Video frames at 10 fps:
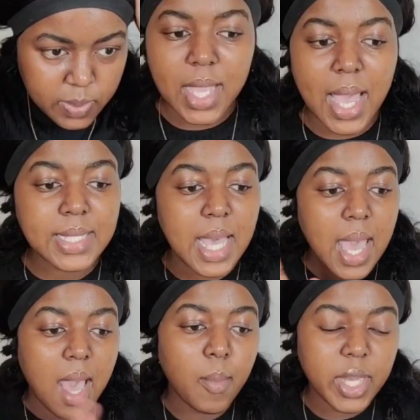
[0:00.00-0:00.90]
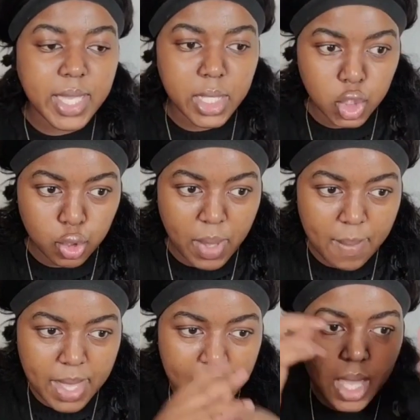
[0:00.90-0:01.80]
Guys, I want to get into my
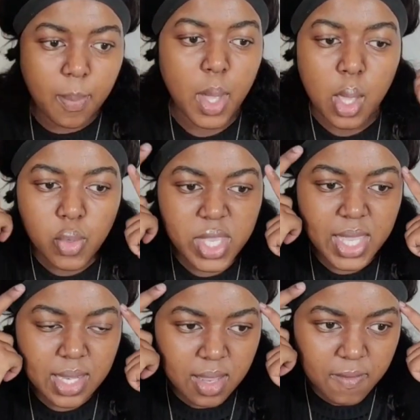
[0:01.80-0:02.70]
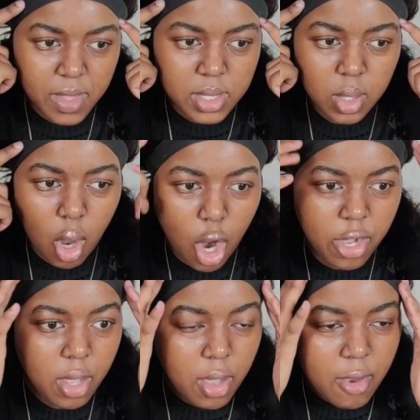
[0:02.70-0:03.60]
makeup. You can leave this on